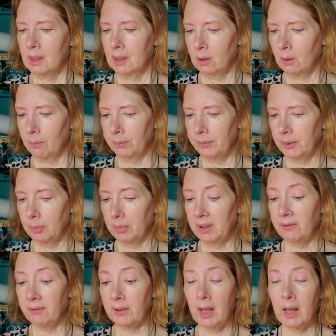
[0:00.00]
So,
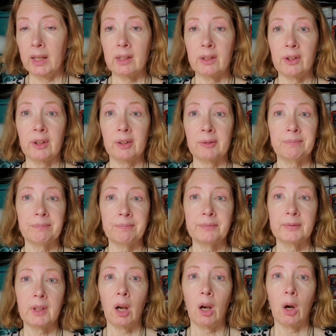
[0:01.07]
but the flies are
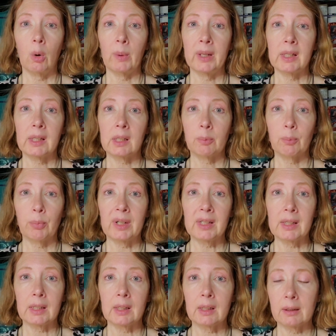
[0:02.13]
always
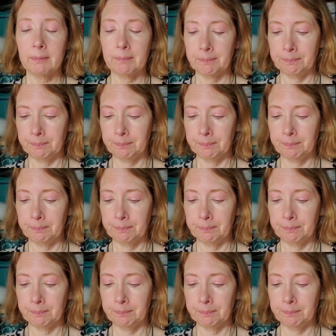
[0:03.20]
present.